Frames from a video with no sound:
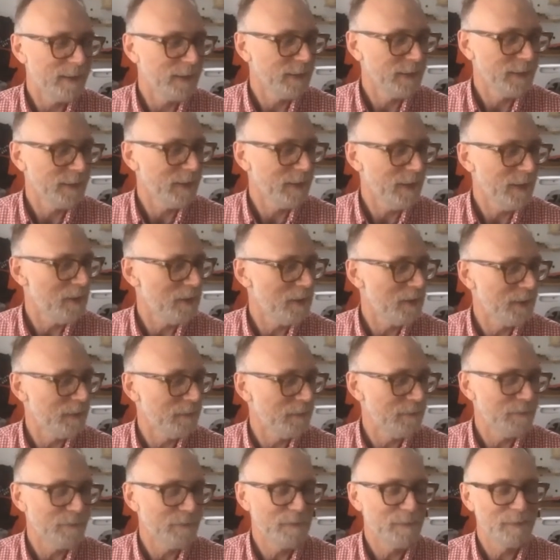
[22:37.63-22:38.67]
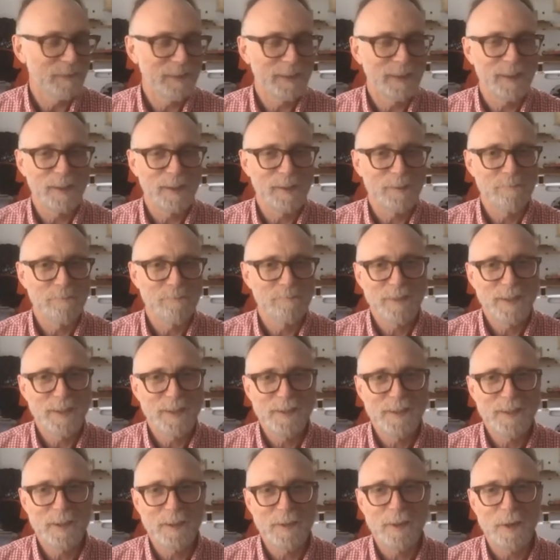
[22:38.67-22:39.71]
You know, you
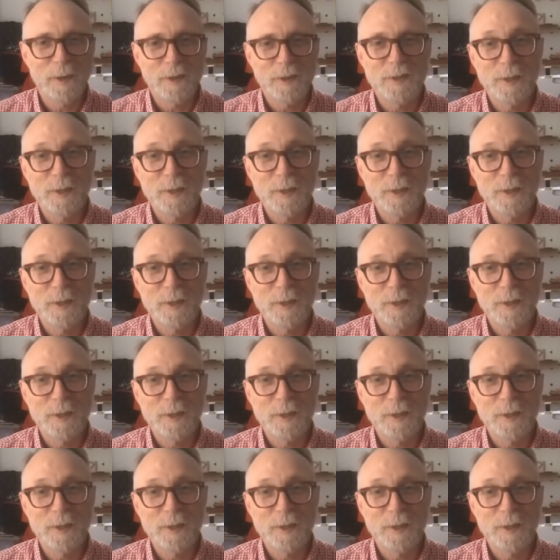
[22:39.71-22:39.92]
just don't know.